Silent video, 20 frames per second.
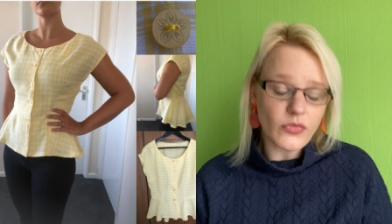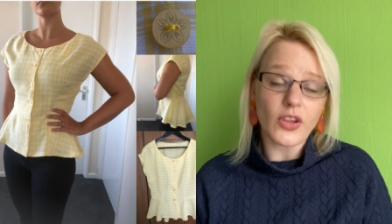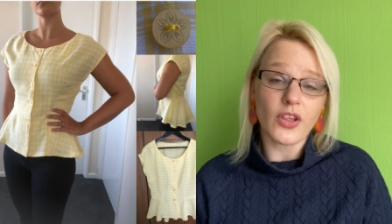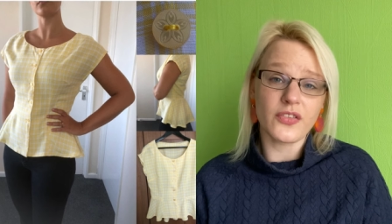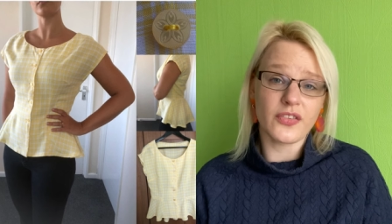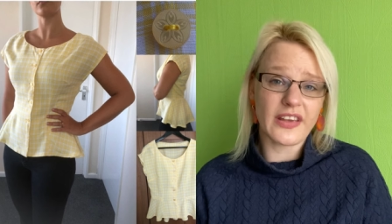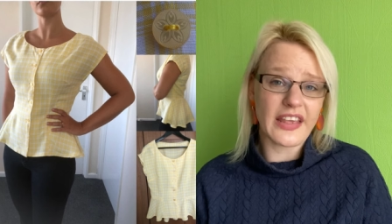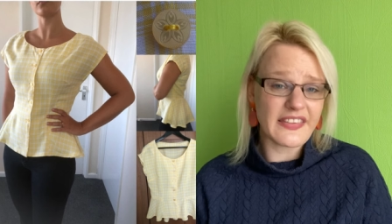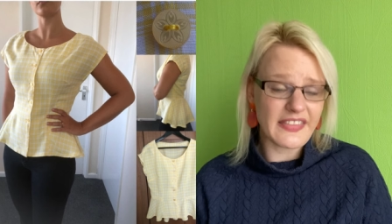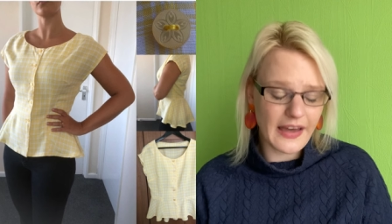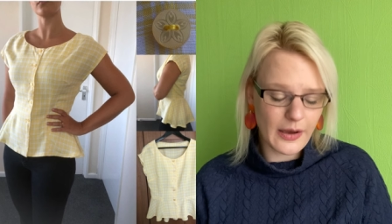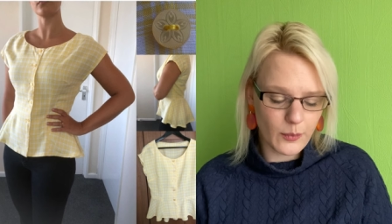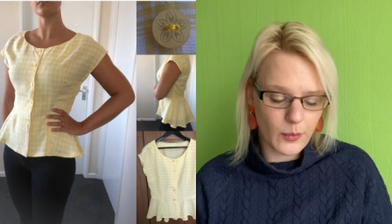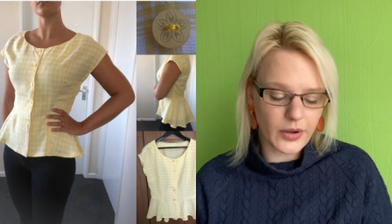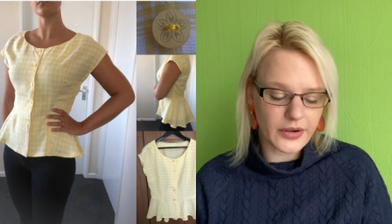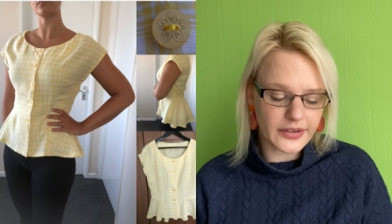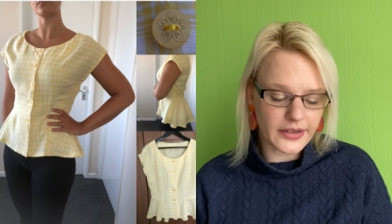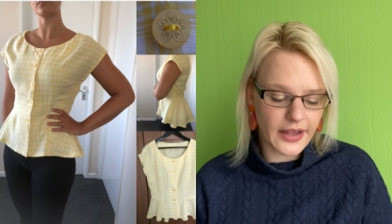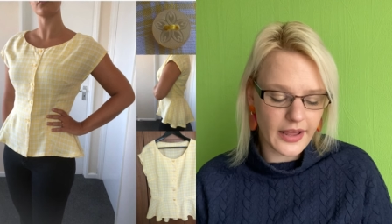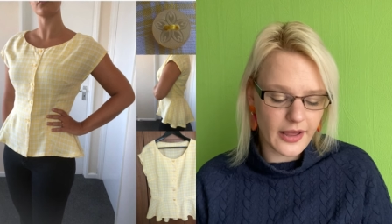so yeah, that
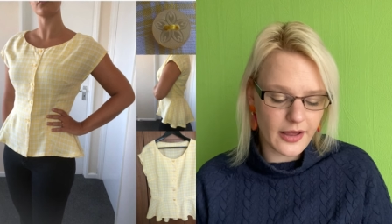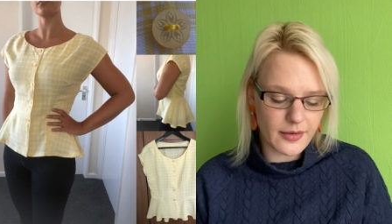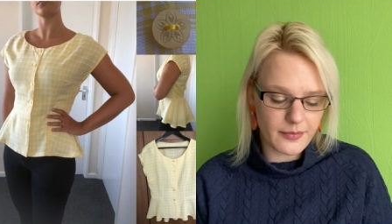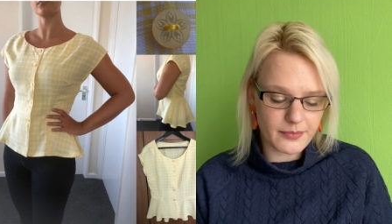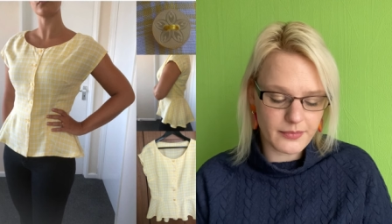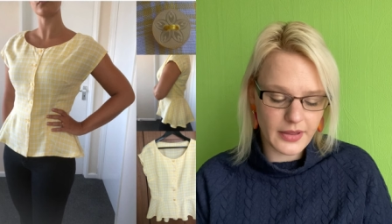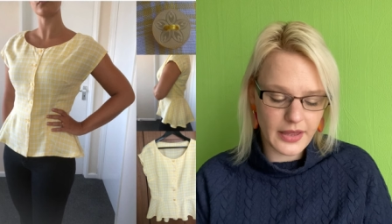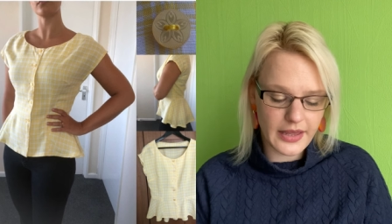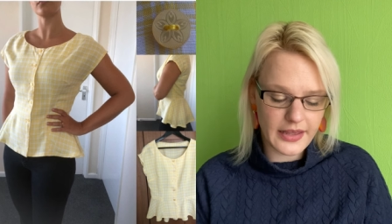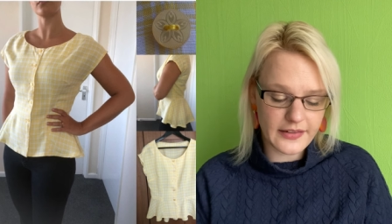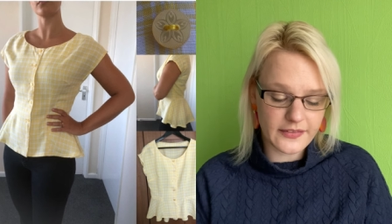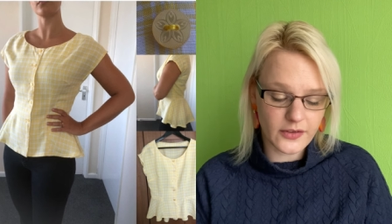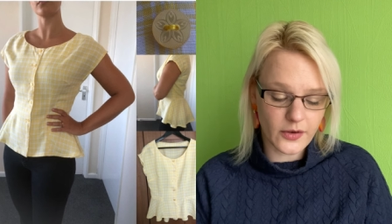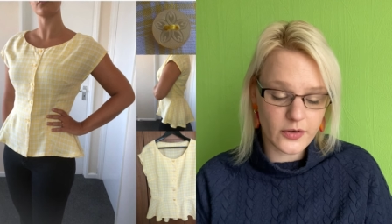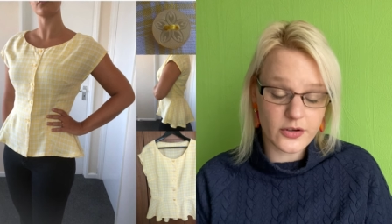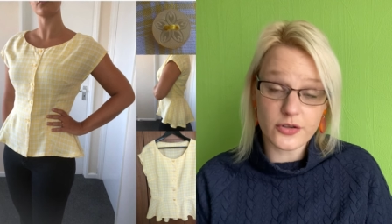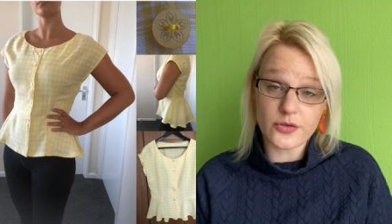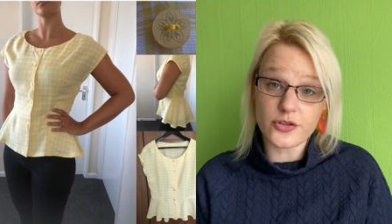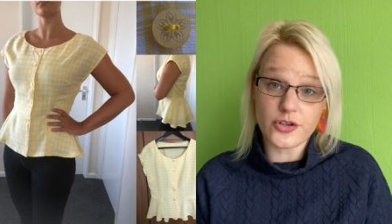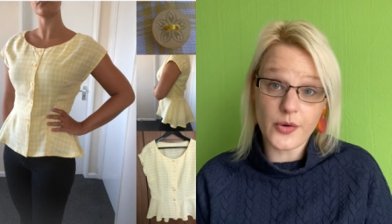one um, uh, is
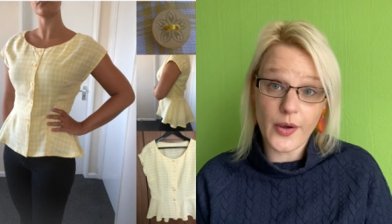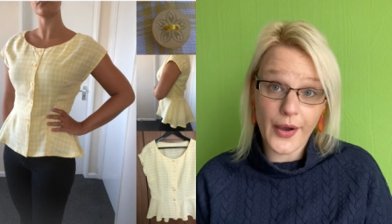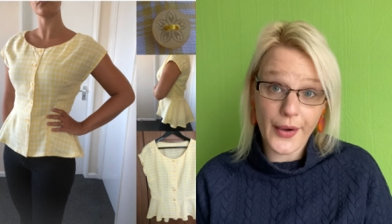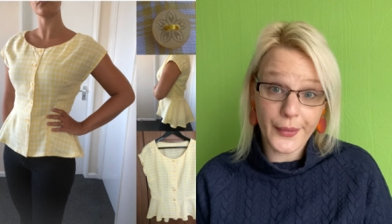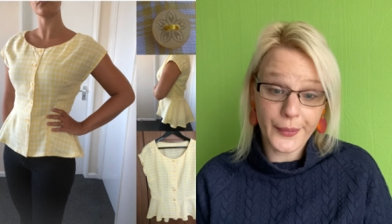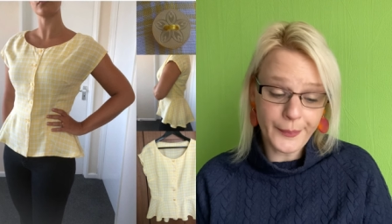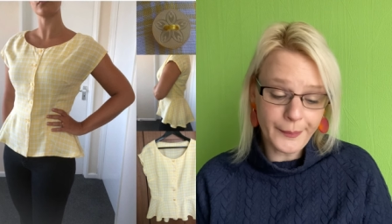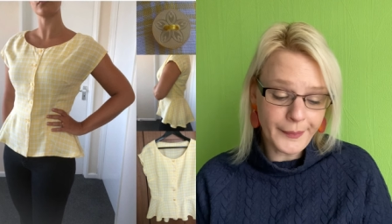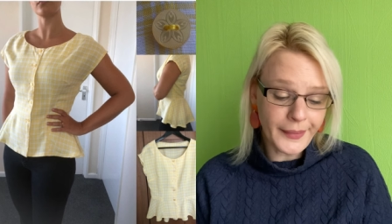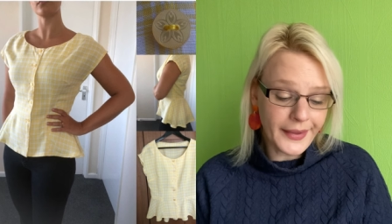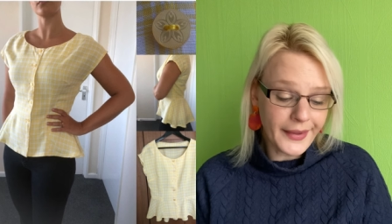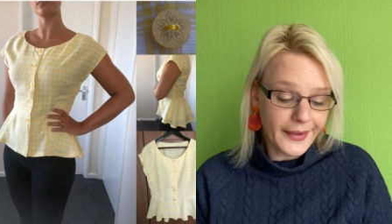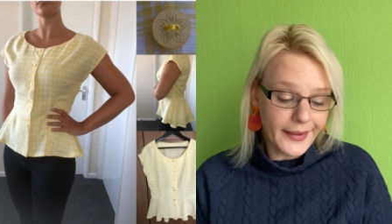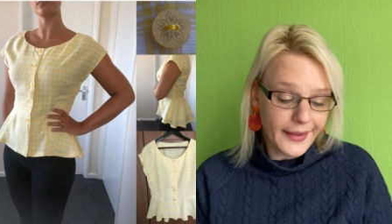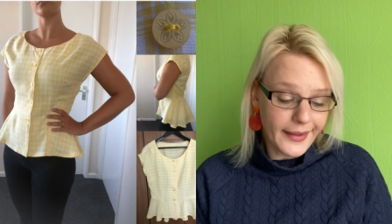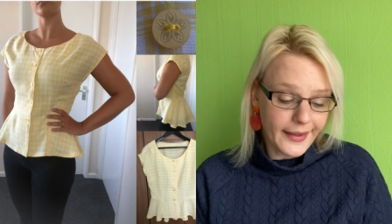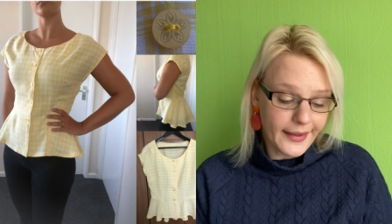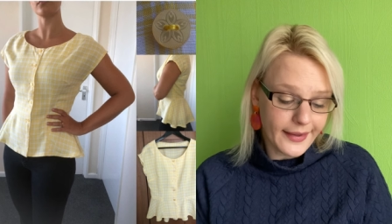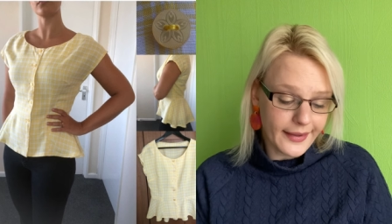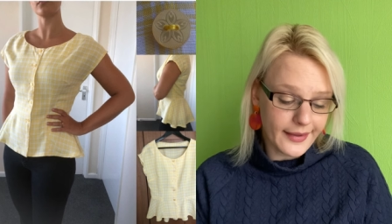going to new home.
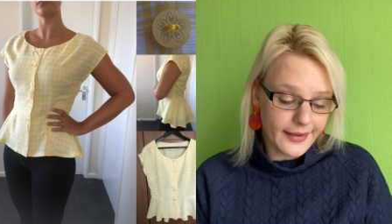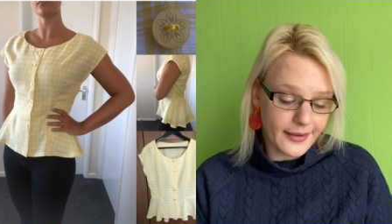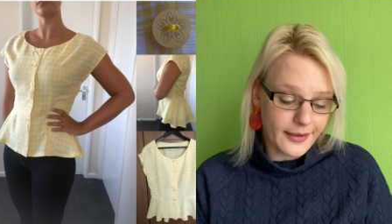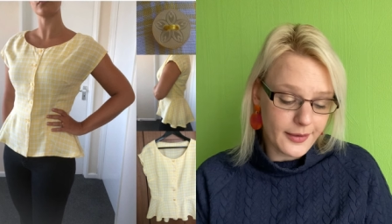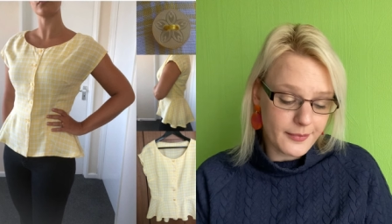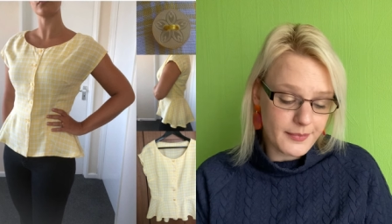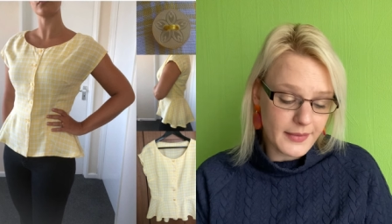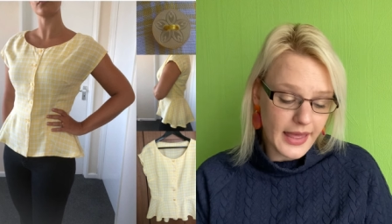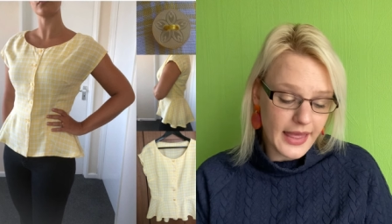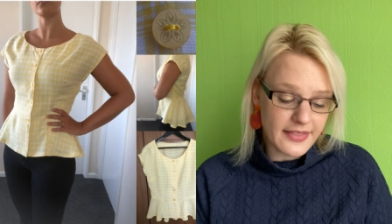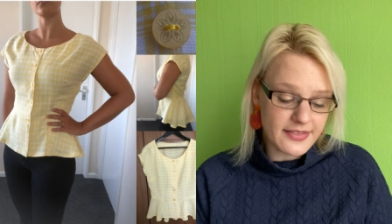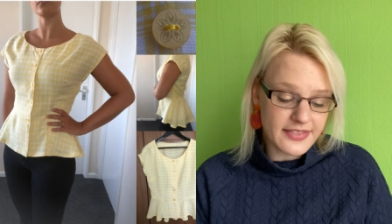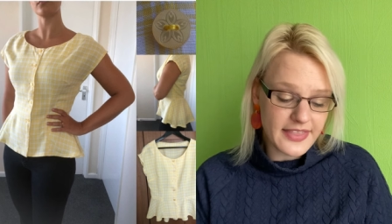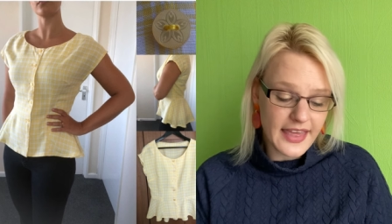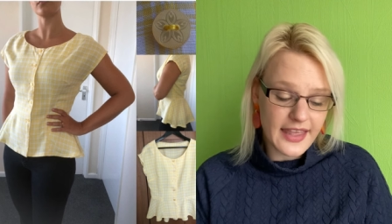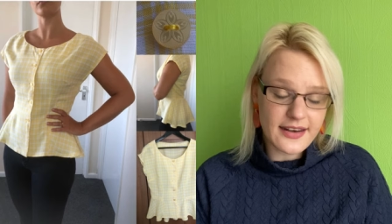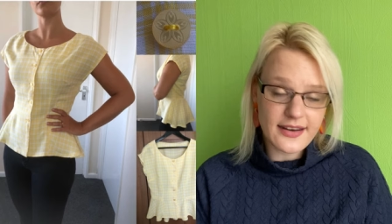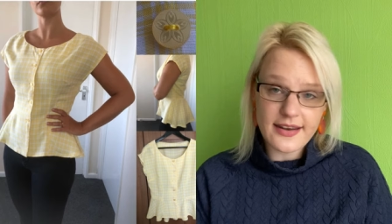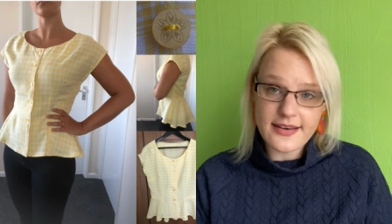Um, and then